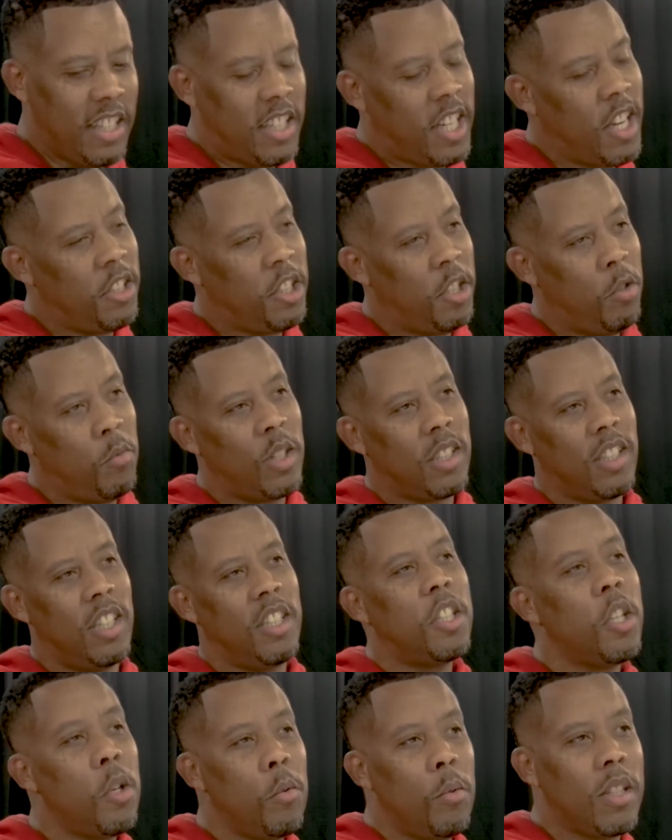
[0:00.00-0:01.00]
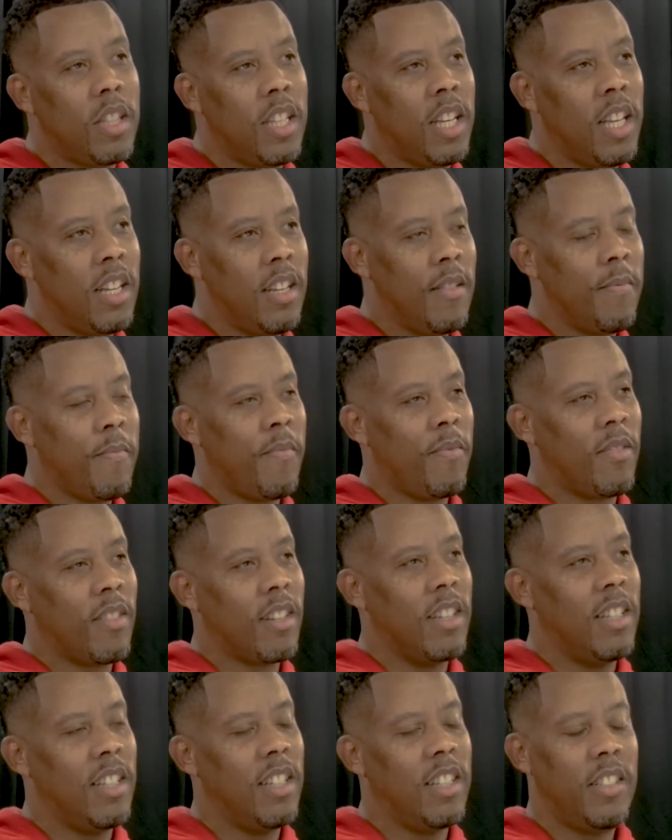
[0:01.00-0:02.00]
and tells you what to do with it,
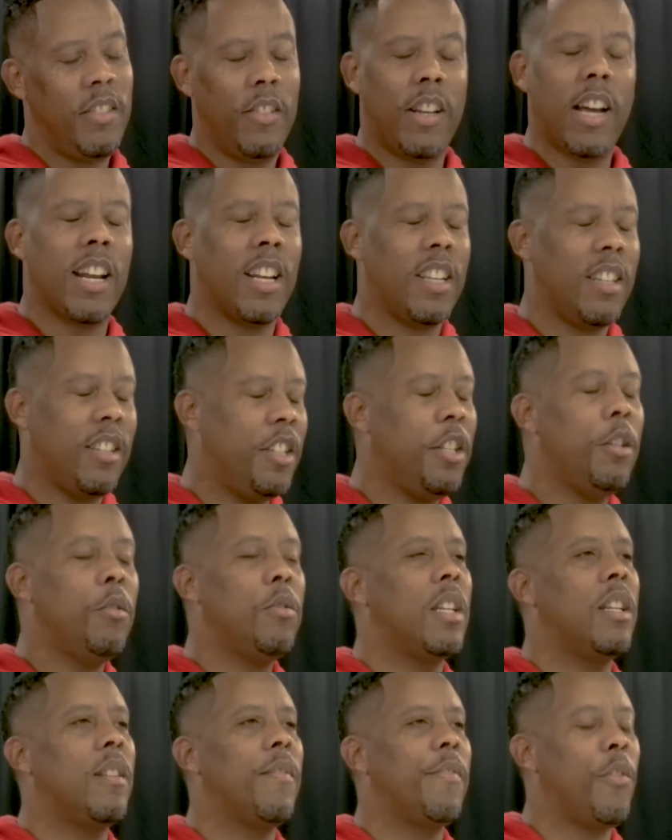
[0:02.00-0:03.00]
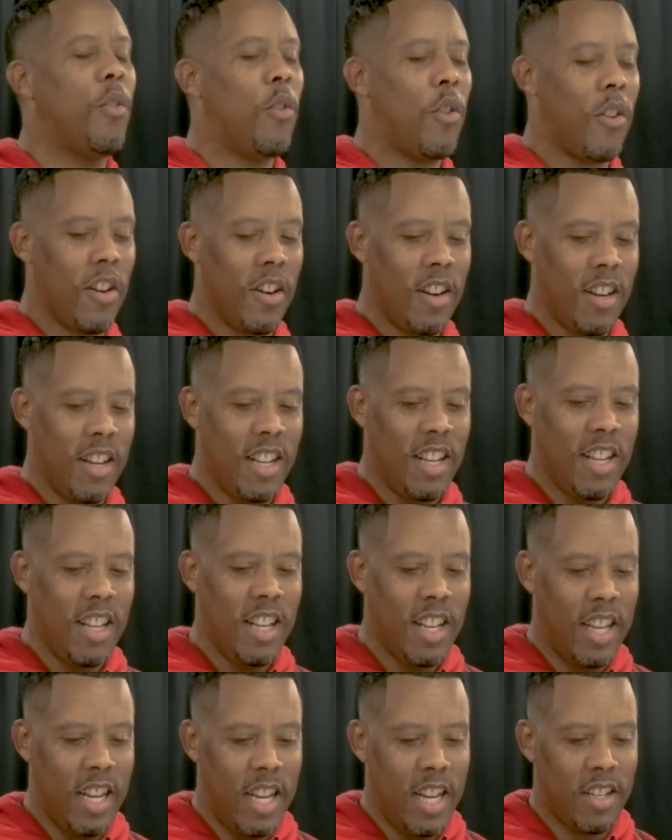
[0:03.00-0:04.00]
you got to use it for
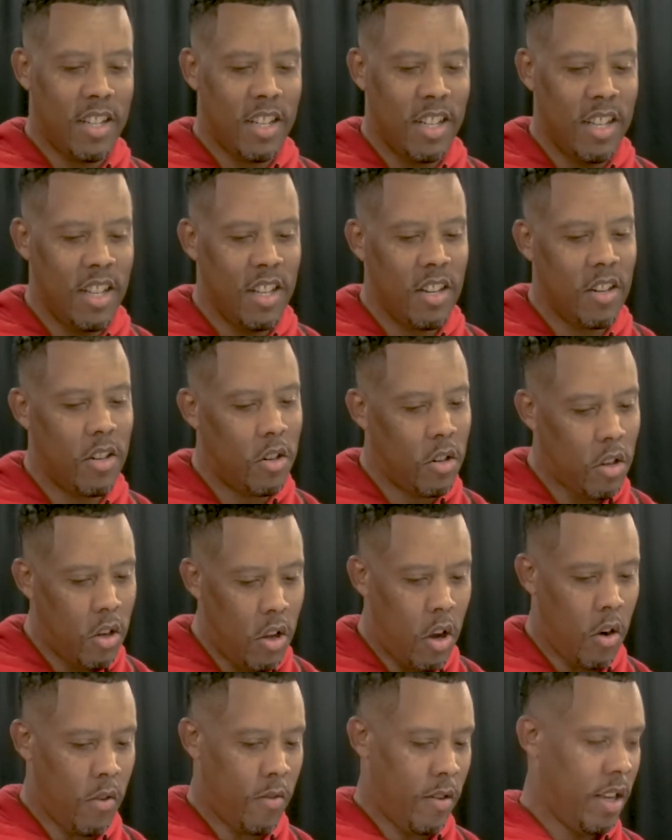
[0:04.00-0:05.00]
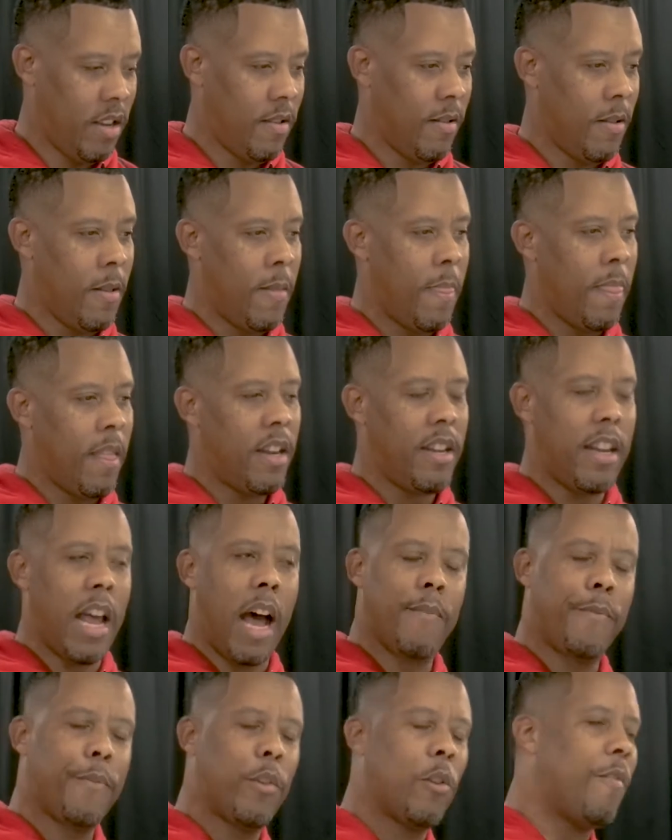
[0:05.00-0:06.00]
his glory, mm-hmm.
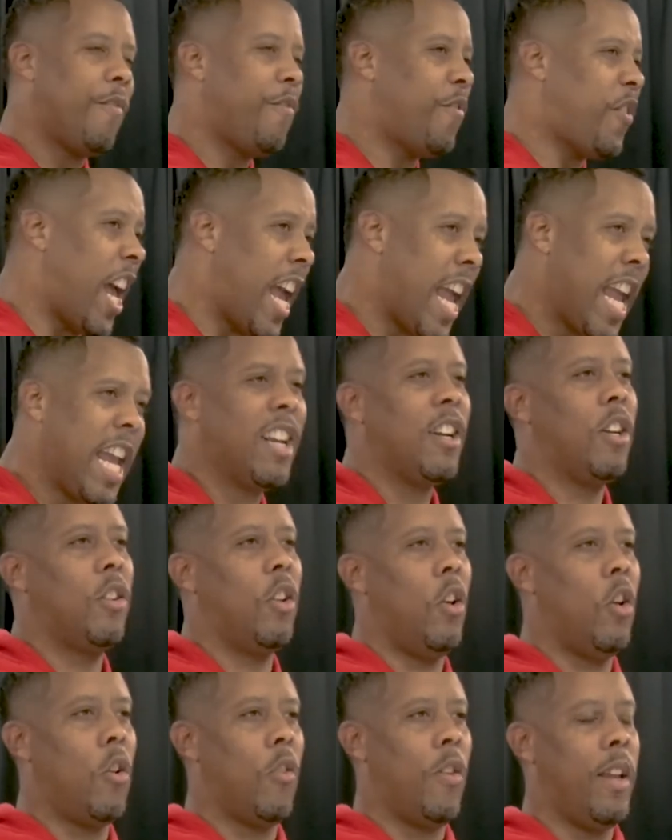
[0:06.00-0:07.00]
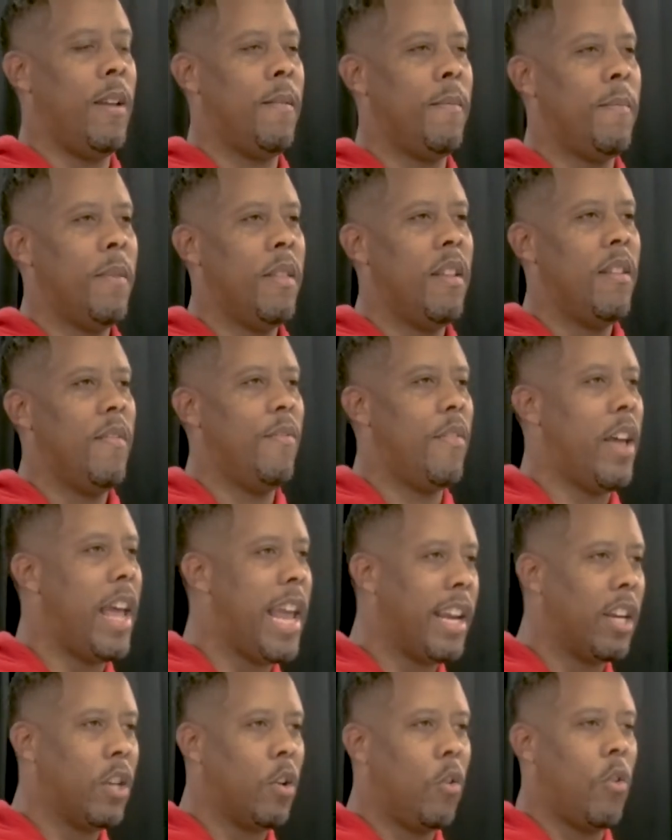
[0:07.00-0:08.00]
not for vainglory. Mm-hmm.
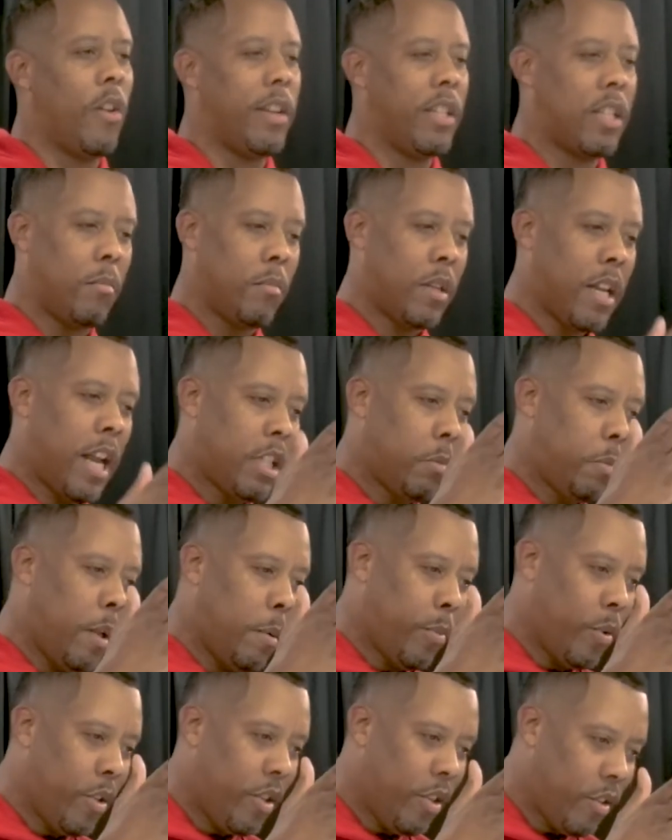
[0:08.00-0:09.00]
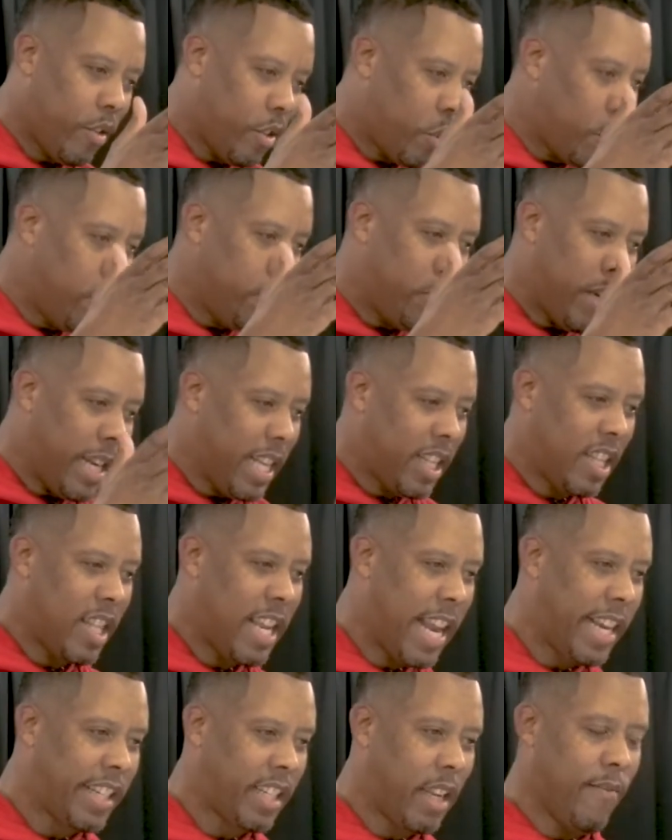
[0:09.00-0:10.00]
Vainglory. Sometimes people do many
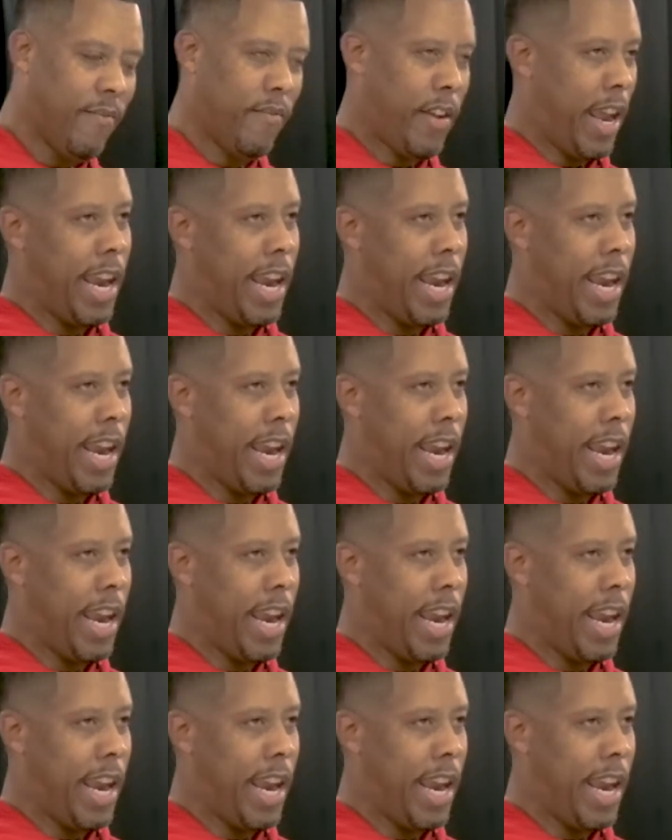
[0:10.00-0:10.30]
things in